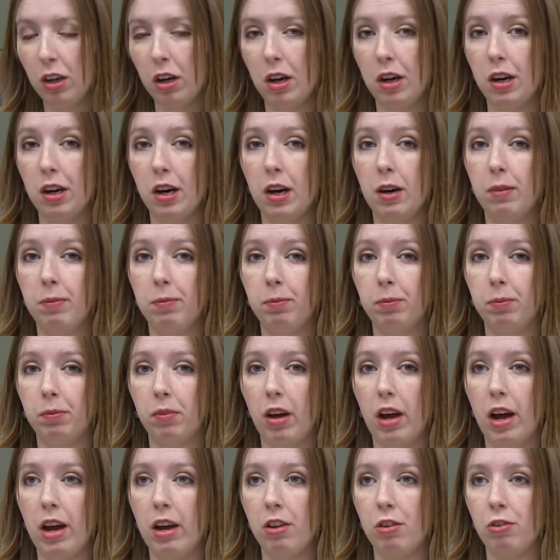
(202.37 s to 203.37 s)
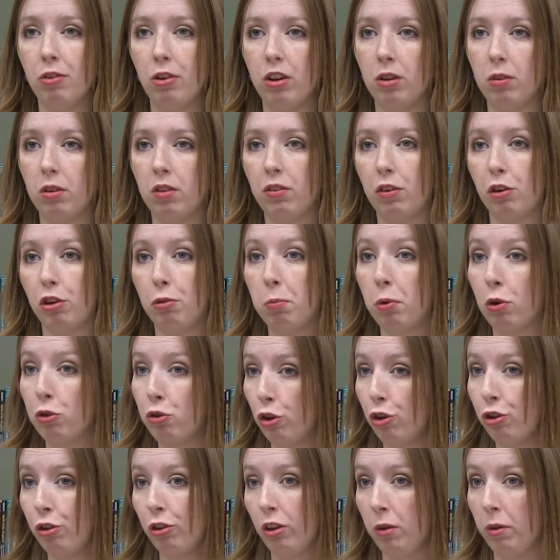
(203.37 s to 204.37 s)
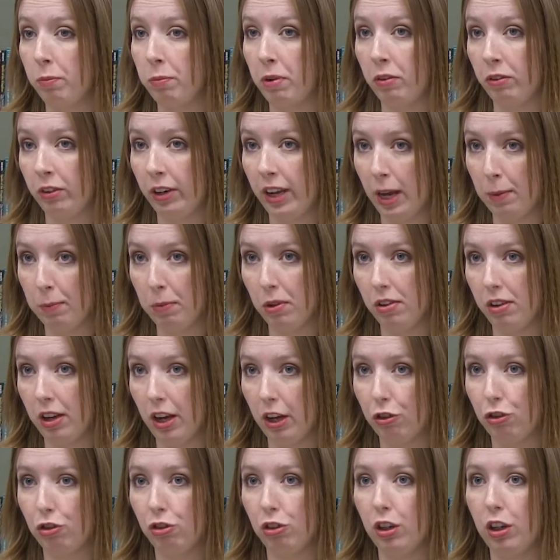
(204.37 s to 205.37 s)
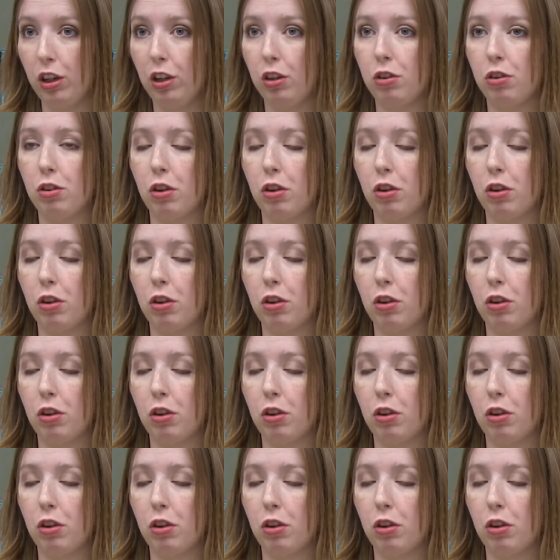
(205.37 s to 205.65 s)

I started the first pro-choice club on campus, actually.